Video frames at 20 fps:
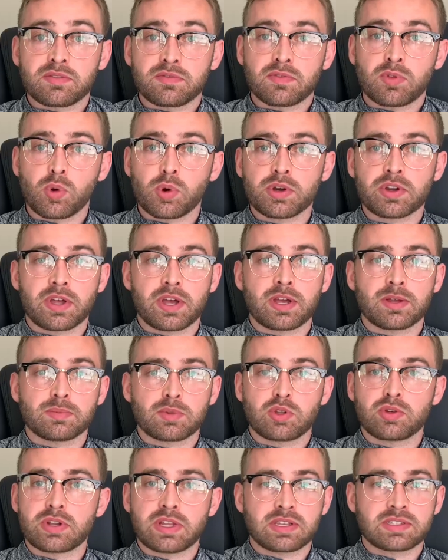Florida,
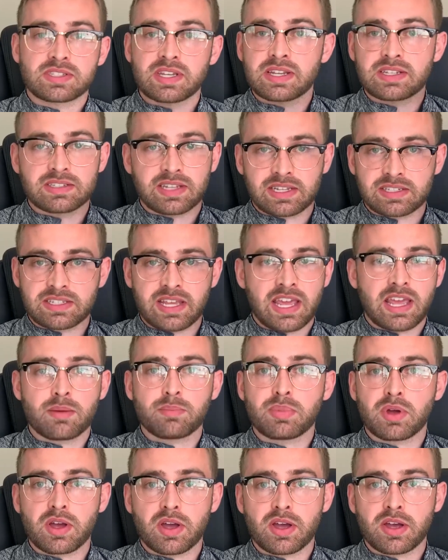including cities like
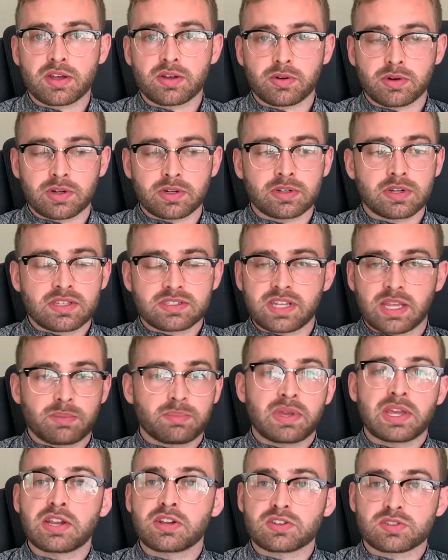Tampa or St.
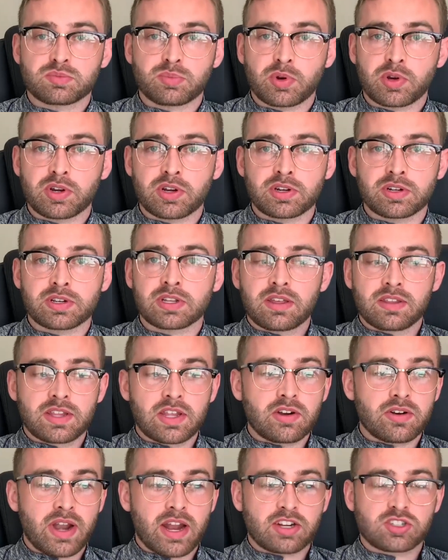Petersburg, they
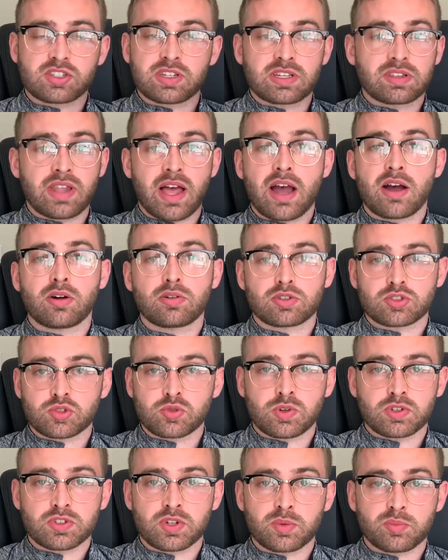don't actually allow
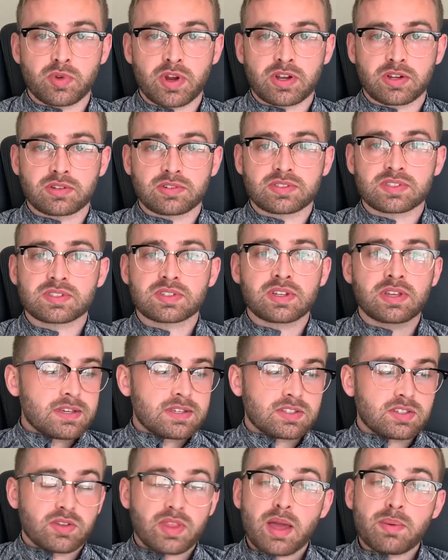short-term rentals.
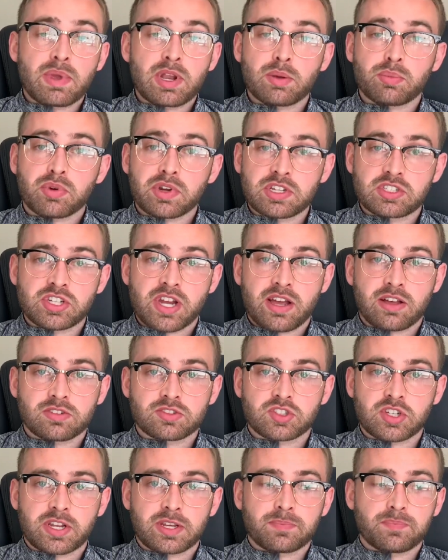So that made it pretty
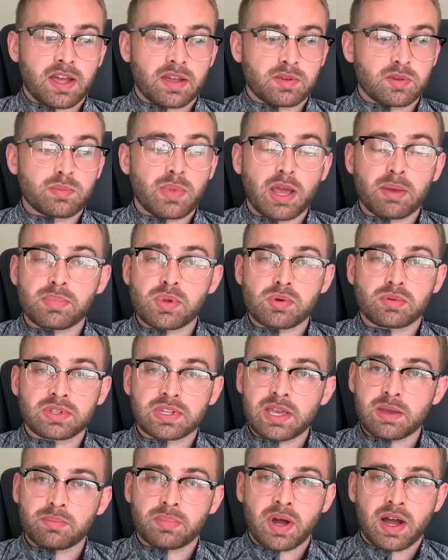challenging. You might be able to
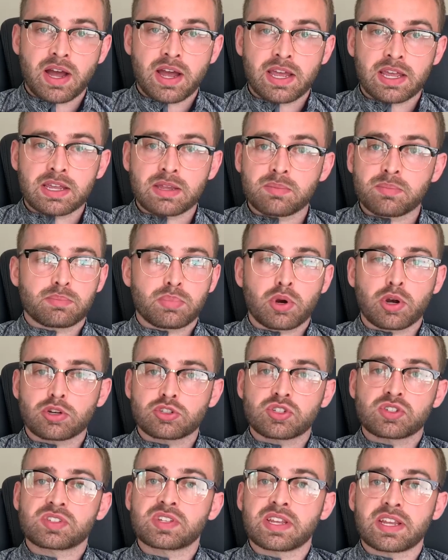get by
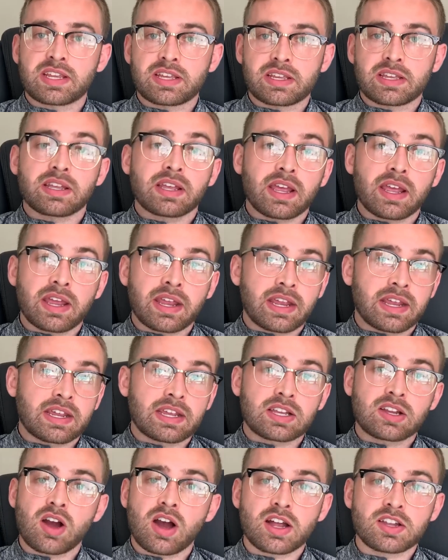purchasing a
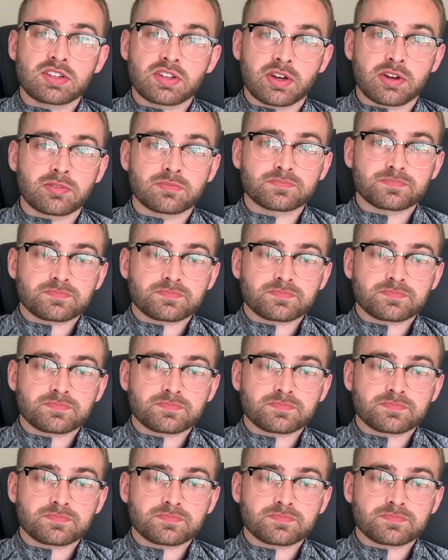condo.